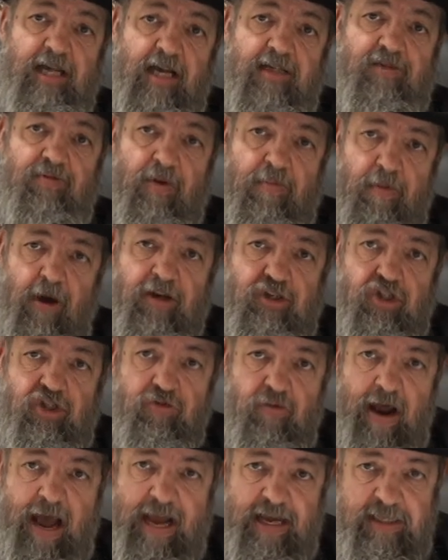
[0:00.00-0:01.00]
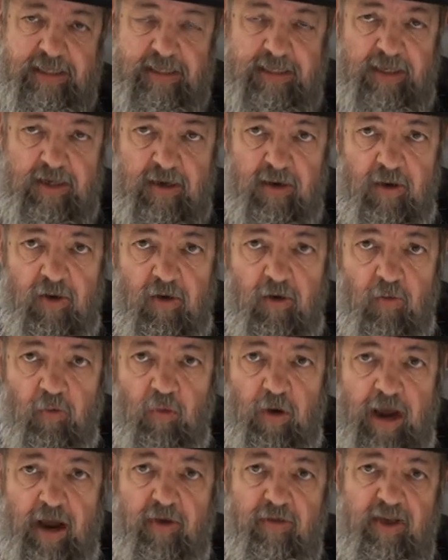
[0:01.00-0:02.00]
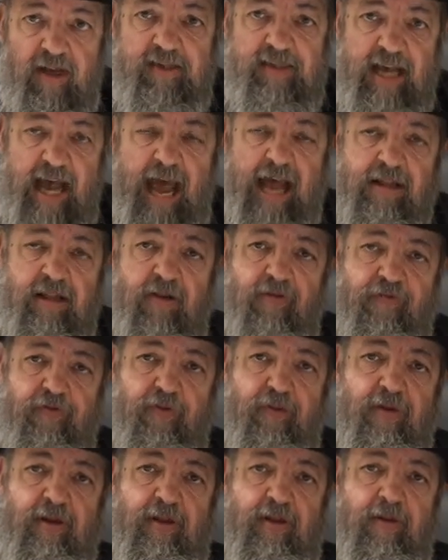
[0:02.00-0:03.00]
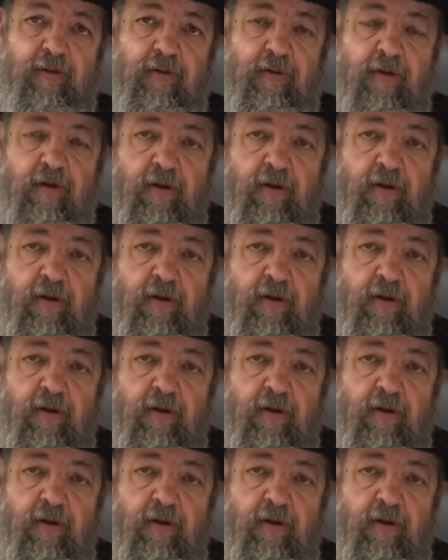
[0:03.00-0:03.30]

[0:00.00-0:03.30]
as Ramesh writes, where there's a heter for it.